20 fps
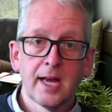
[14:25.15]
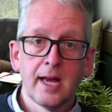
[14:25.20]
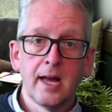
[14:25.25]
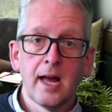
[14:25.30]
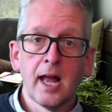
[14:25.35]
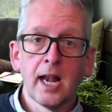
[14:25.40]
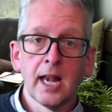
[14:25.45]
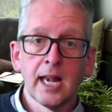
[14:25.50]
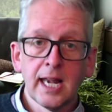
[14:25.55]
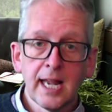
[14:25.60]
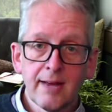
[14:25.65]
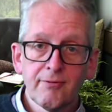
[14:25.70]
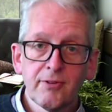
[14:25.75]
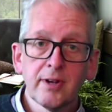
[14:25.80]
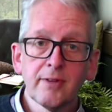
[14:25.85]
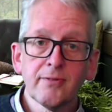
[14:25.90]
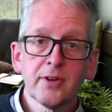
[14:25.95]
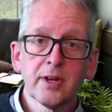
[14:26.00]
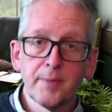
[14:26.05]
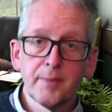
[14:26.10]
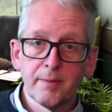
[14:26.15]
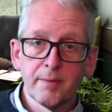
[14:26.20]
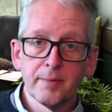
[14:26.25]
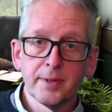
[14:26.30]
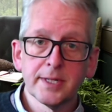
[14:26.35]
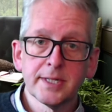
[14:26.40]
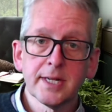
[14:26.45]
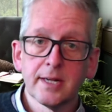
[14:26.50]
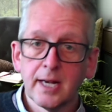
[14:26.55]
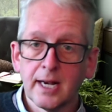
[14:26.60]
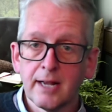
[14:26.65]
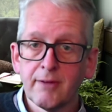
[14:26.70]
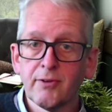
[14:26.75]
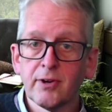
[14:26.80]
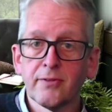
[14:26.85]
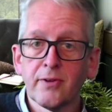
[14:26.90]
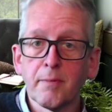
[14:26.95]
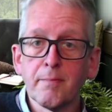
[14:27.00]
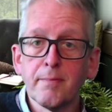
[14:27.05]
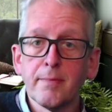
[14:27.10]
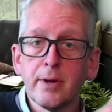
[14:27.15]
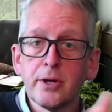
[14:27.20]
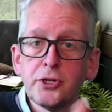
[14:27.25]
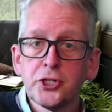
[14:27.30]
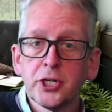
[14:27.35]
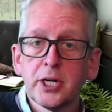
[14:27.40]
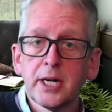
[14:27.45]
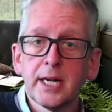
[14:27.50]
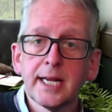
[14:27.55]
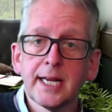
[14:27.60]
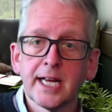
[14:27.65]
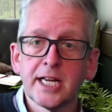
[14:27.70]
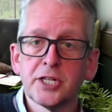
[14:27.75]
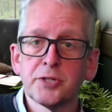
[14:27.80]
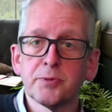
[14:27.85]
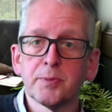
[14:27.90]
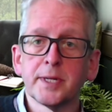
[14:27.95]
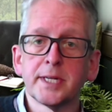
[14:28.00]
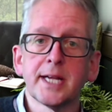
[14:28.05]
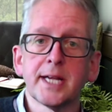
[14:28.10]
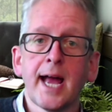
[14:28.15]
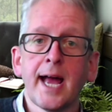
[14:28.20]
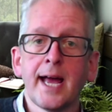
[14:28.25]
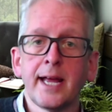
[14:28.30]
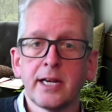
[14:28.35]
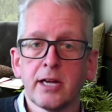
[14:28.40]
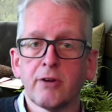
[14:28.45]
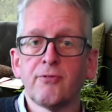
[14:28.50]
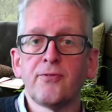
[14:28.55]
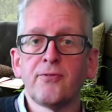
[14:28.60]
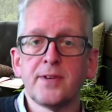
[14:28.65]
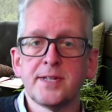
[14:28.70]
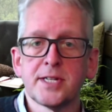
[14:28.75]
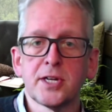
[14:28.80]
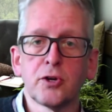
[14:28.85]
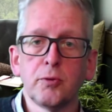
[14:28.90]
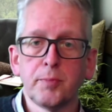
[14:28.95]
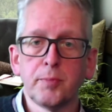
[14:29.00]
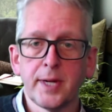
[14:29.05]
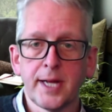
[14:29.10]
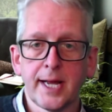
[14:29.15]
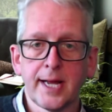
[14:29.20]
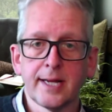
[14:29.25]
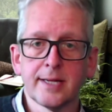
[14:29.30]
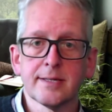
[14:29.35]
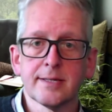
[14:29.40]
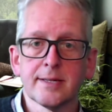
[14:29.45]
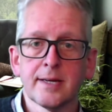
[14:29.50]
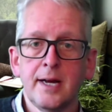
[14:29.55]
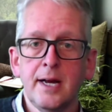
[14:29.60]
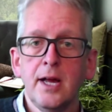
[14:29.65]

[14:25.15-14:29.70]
A level of commitment, a level of emotional engagement, and our physical beings.